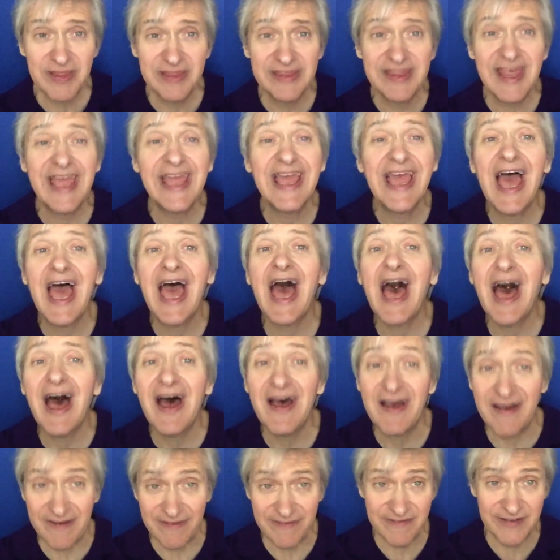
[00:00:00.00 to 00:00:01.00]
they
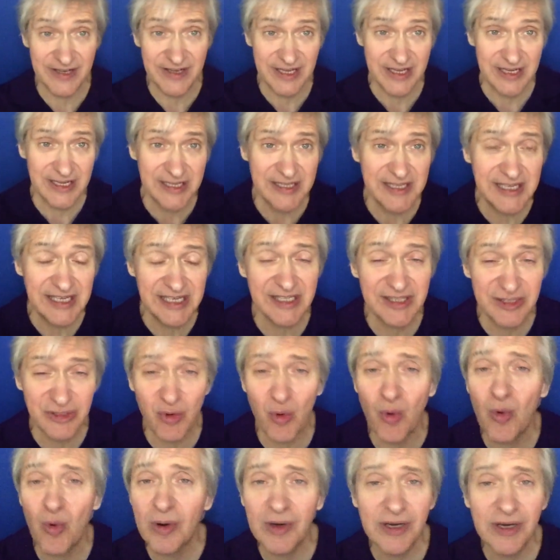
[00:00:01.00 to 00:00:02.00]
have the
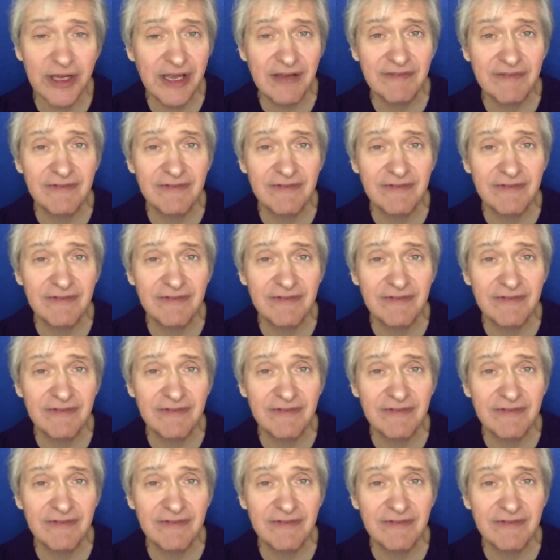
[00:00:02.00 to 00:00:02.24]
authority